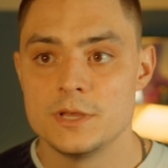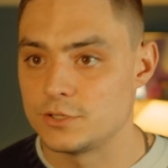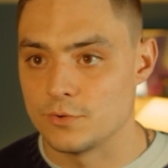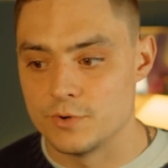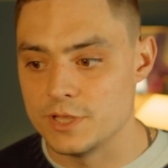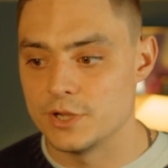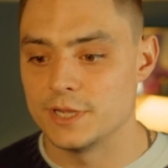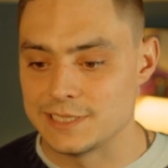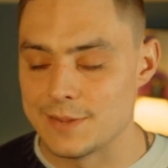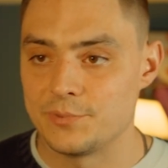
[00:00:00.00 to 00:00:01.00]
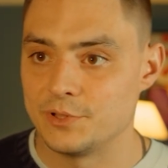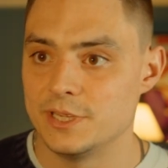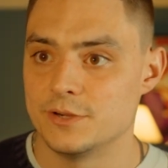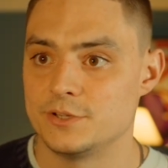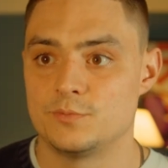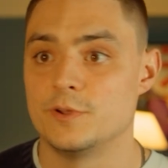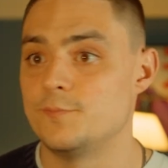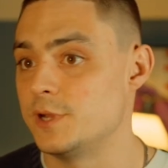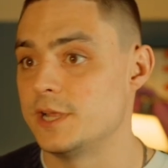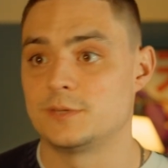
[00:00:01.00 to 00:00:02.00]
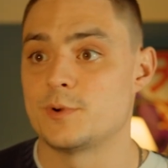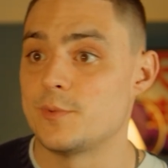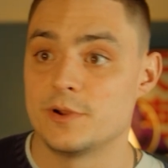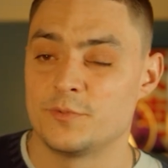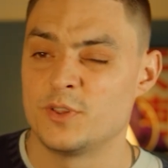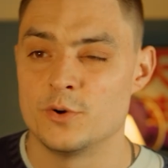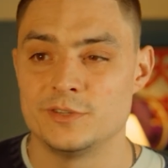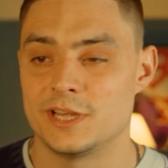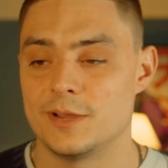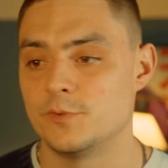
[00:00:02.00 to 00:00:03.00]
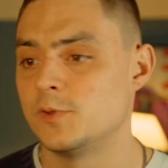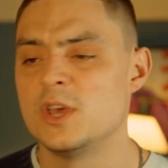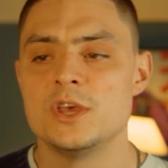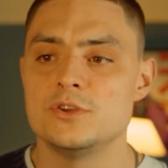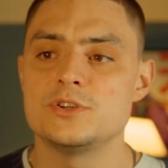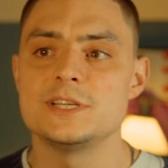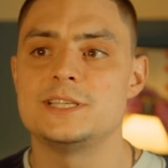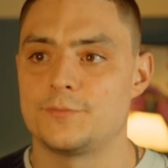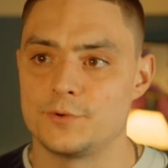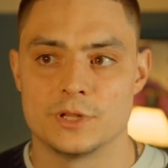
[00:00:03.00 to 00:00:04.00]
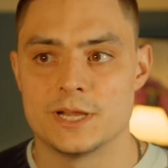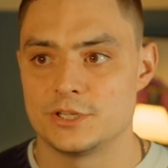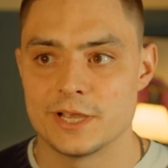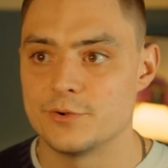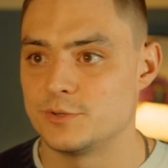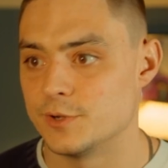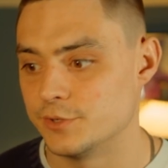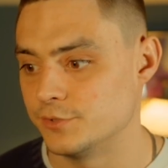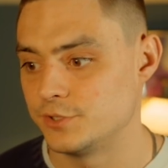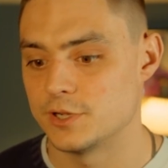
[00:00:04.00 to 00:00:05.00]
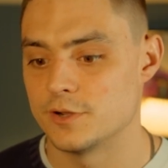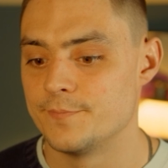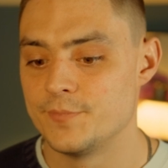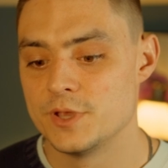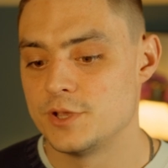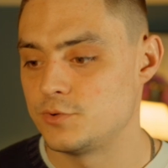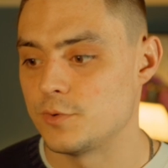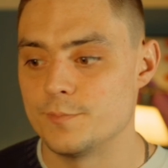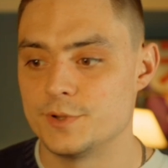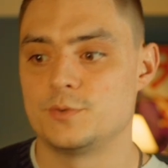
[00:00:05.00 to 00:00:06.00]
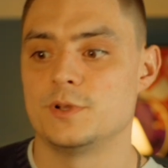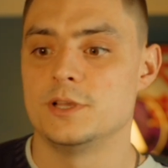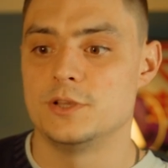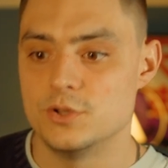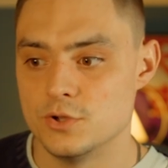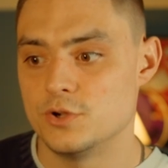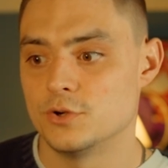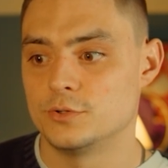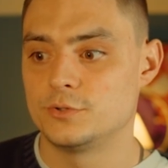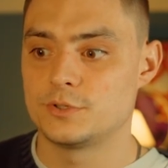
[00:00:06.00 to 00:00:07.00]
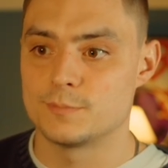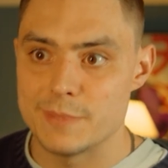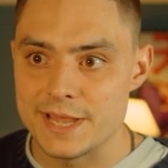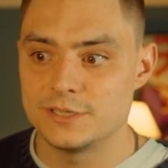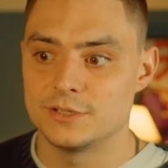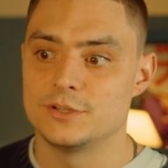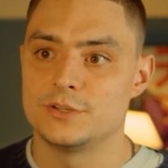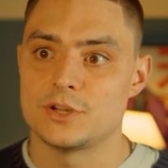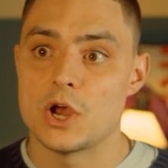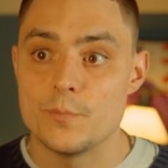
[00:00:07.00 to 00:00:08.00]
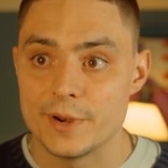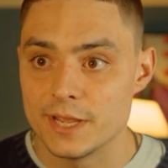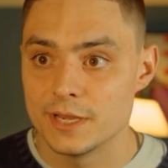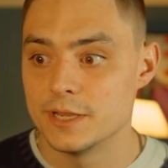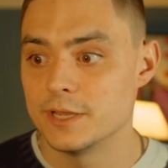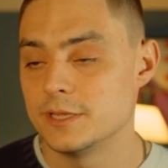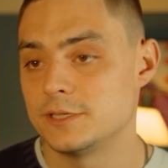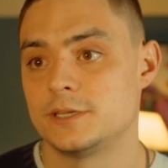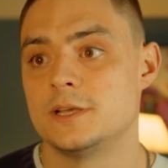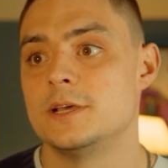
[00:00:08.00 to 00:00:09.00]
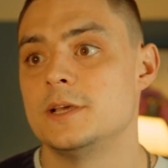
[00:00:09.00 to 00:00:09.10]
So a really good example here is we've been experimenting for a long time with using different large language models. So swapping between Google's, Meta's, OpenAI's.